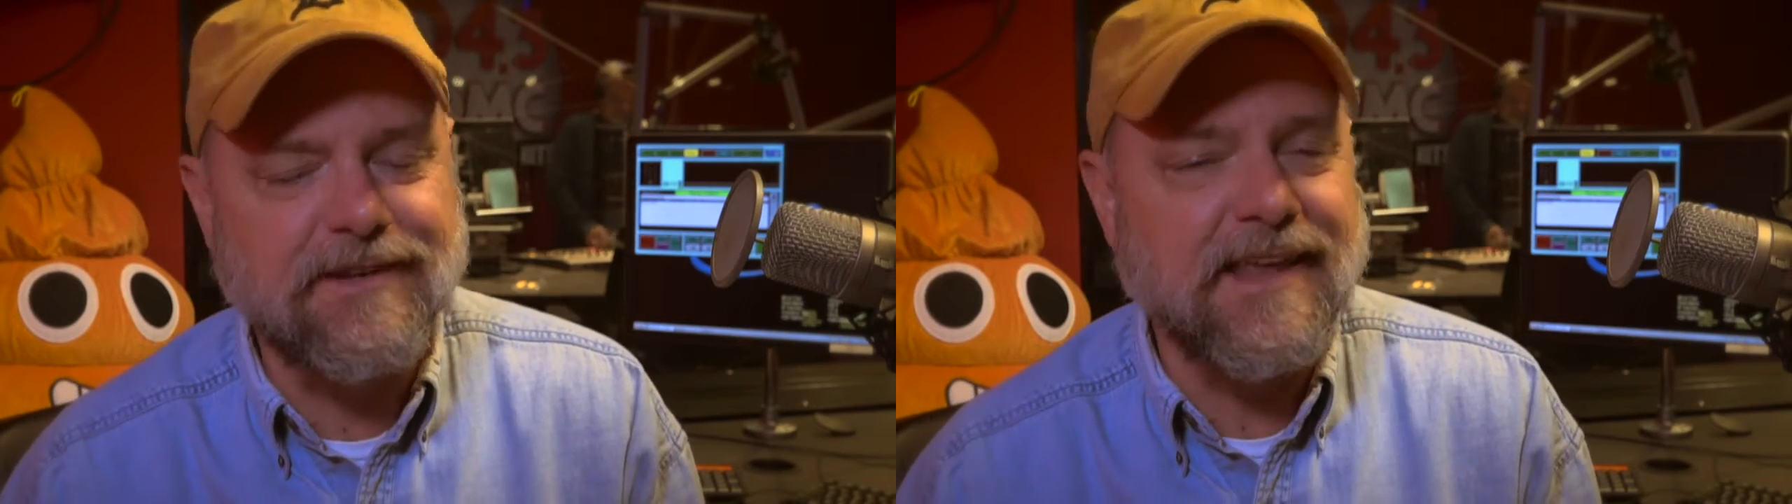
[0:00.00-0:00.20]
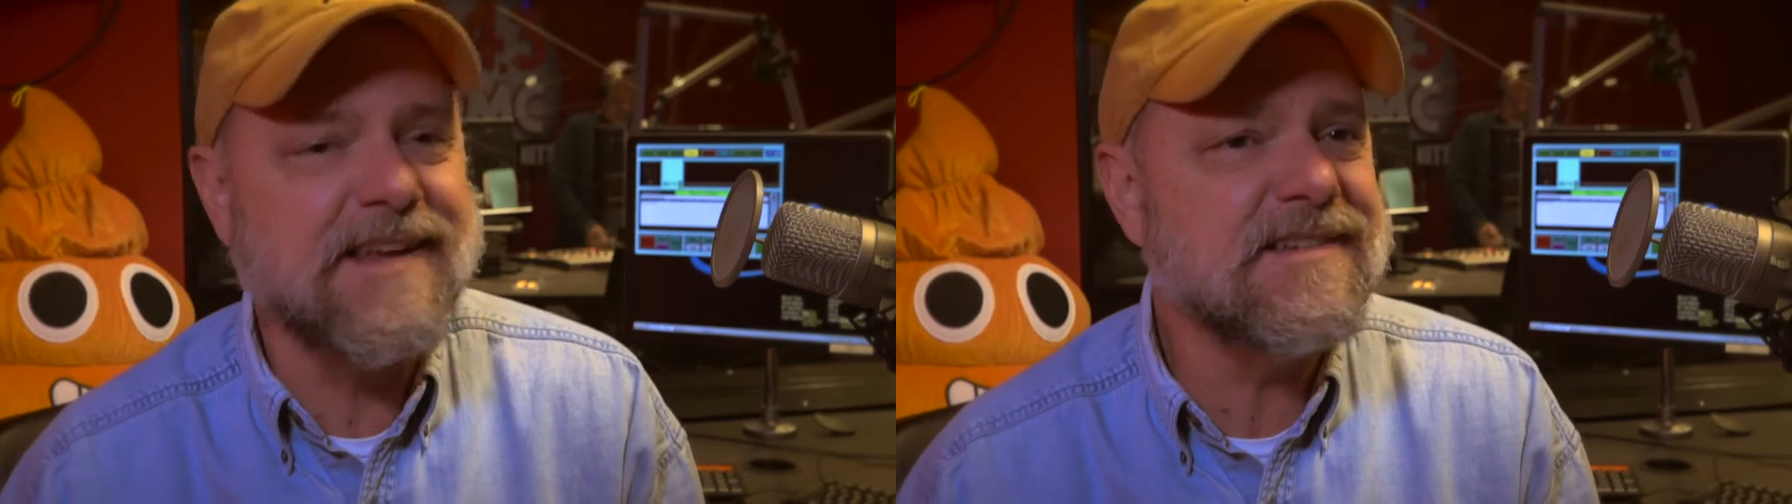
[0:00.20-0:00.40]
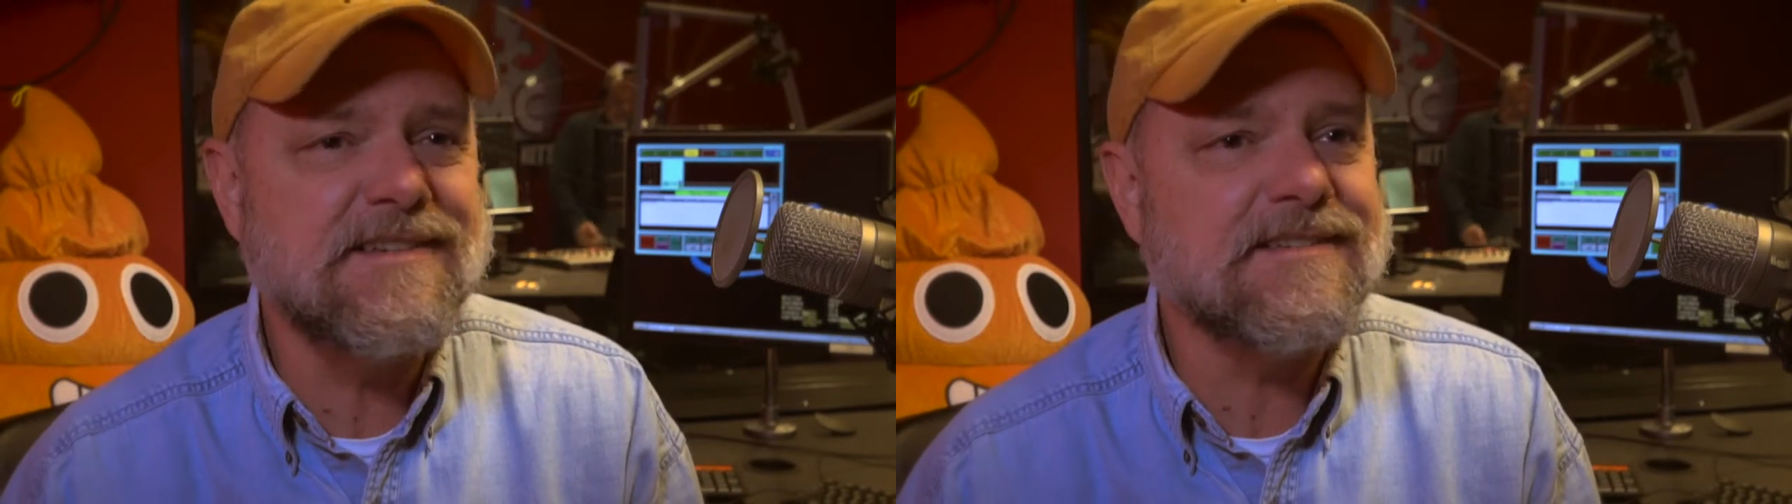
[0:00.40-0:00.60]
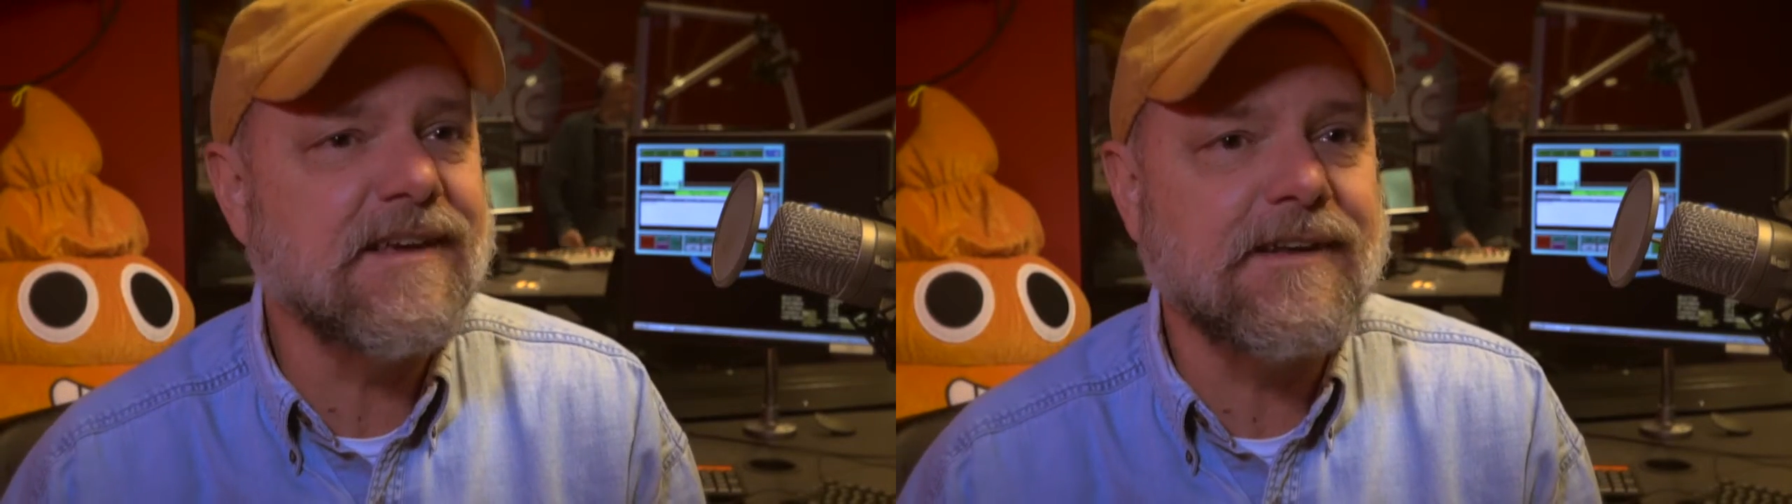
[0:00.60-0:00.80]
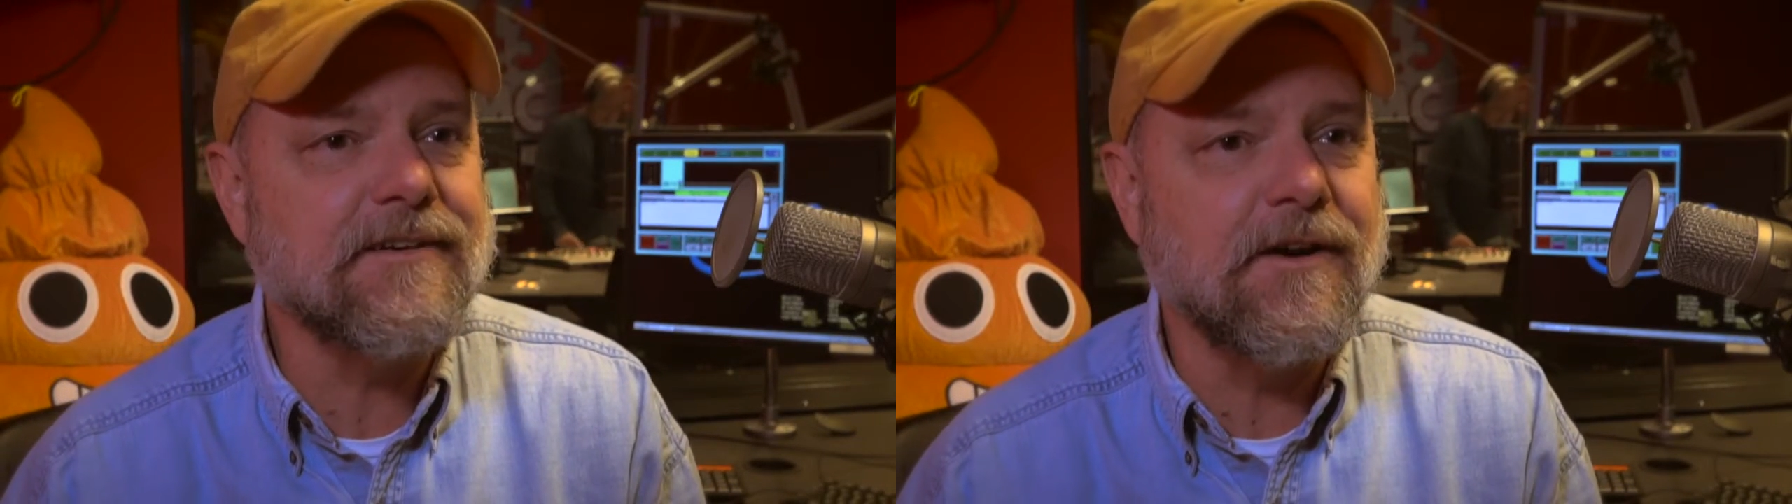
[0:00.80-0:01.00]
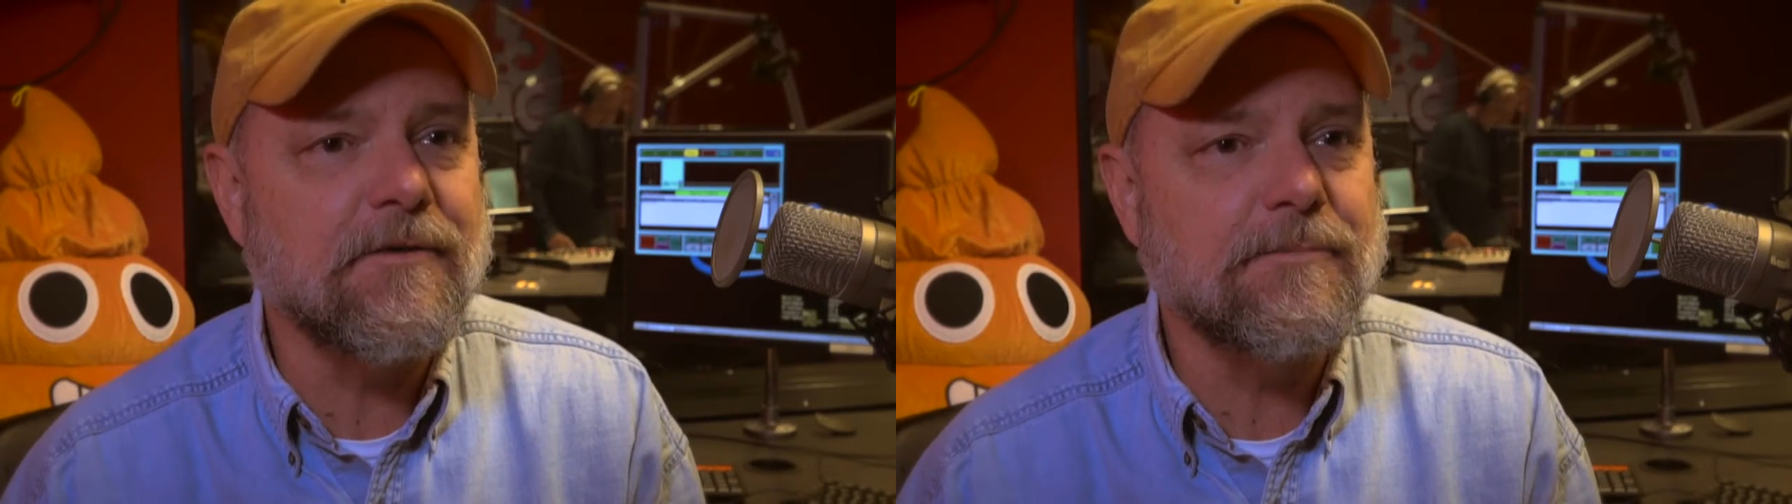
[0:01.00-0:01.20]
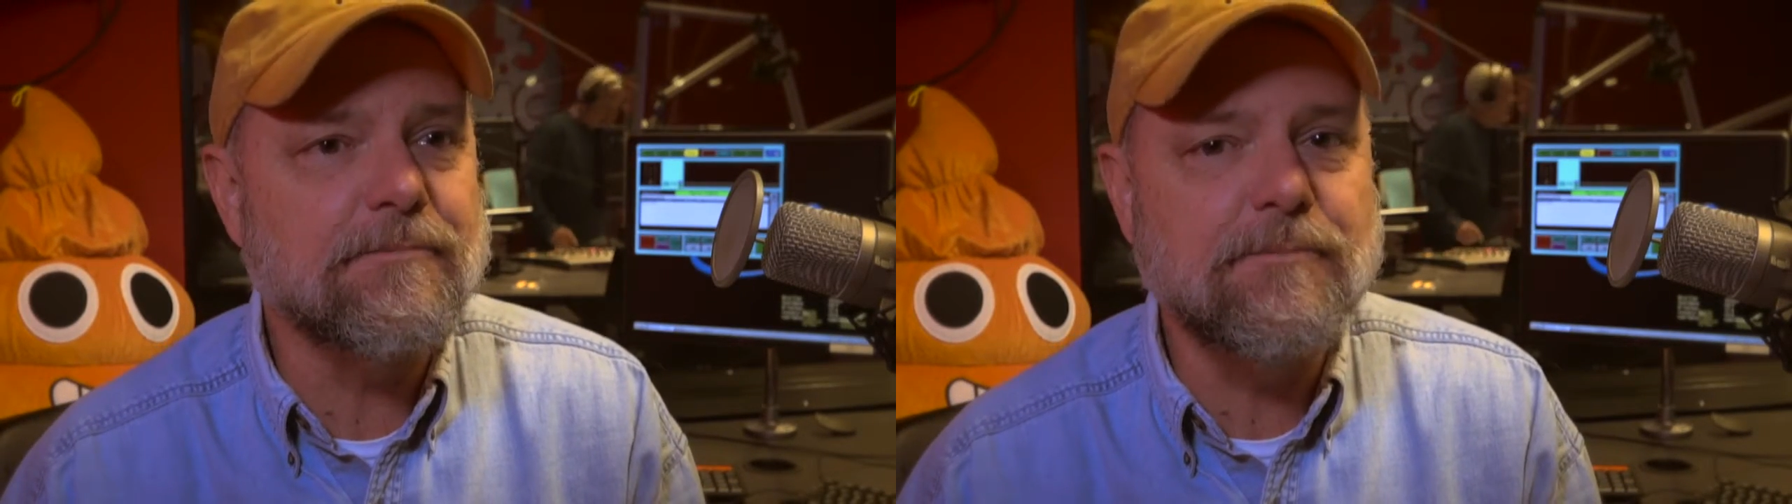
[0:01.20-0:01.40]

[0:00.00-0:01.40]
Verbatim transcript: laziness, I don't know,